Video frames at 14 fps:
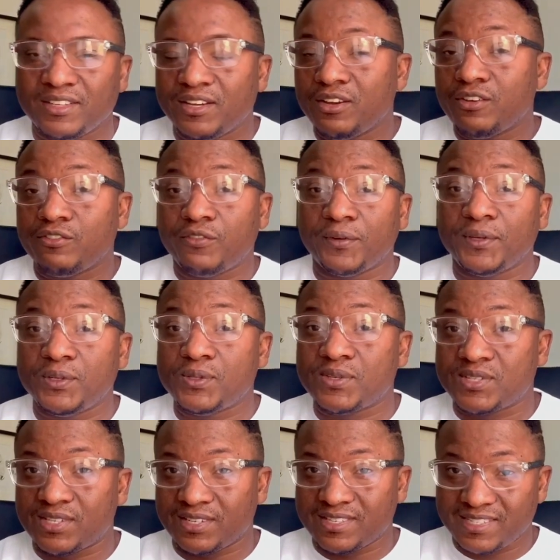For you to
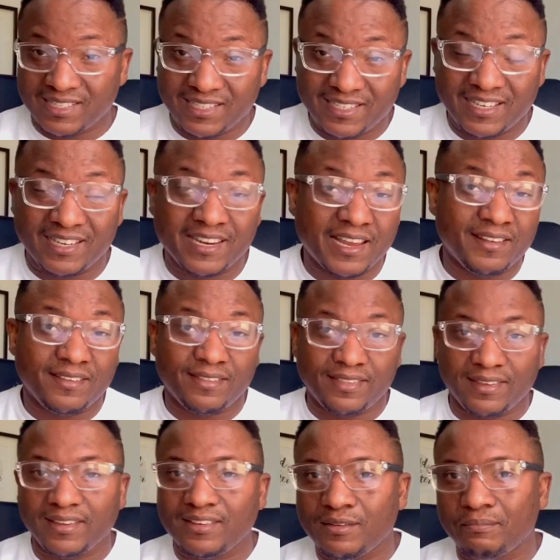succeed in
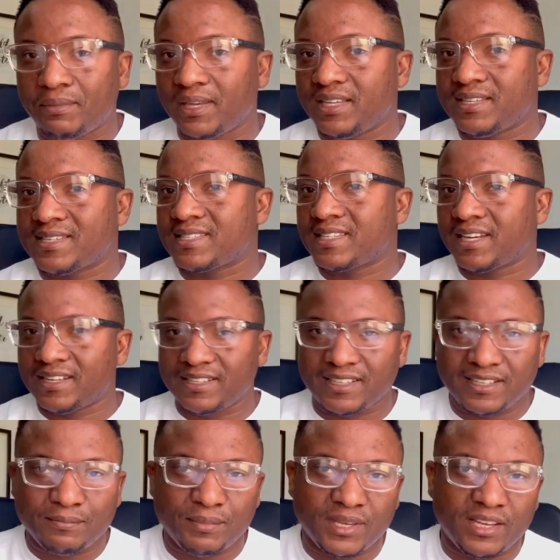anything, be it
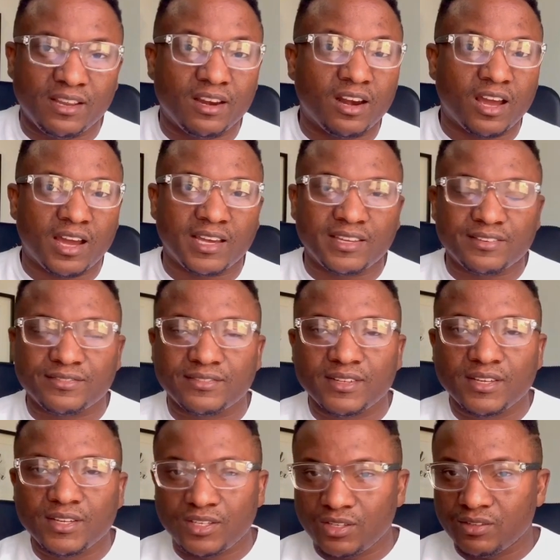study, be it life,
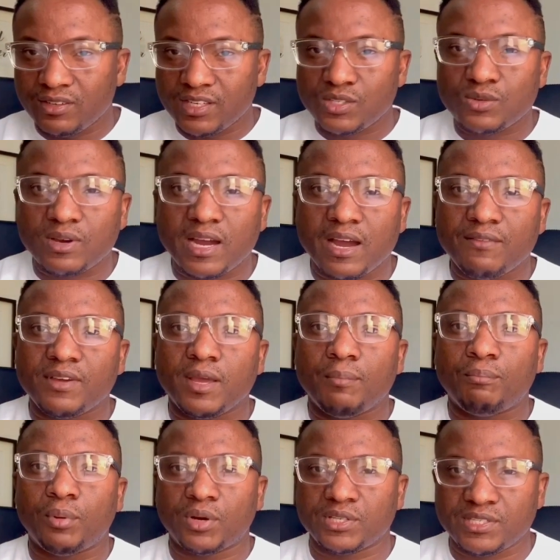you need to have a
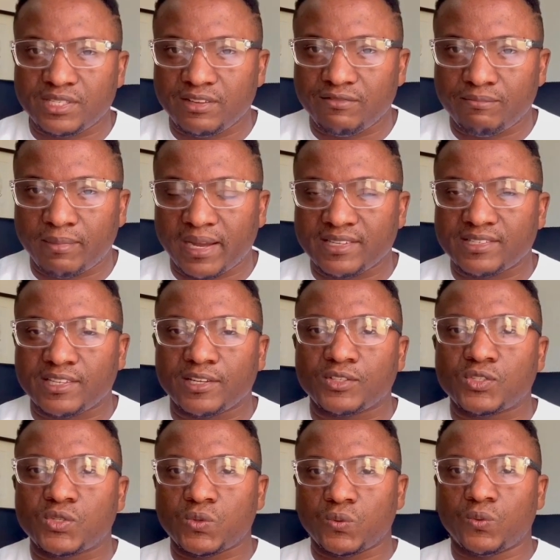positive mindset
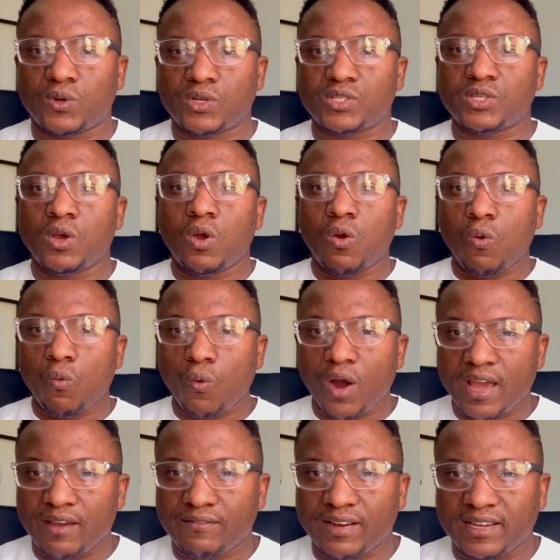towards
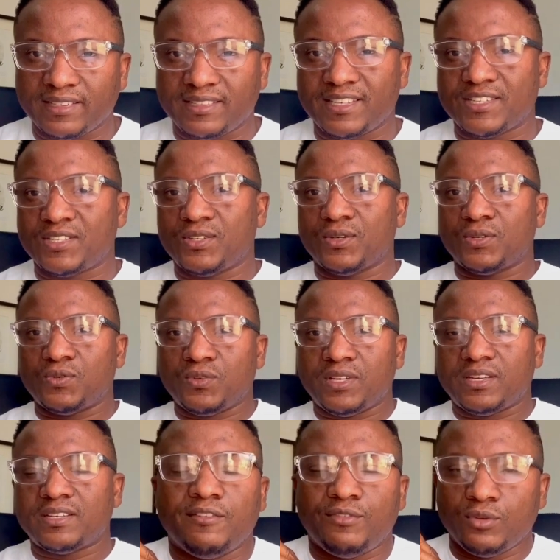whatever it is you're
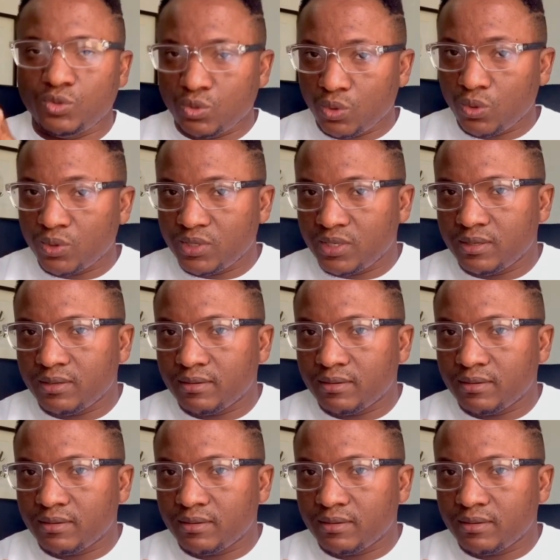doing. If you do all the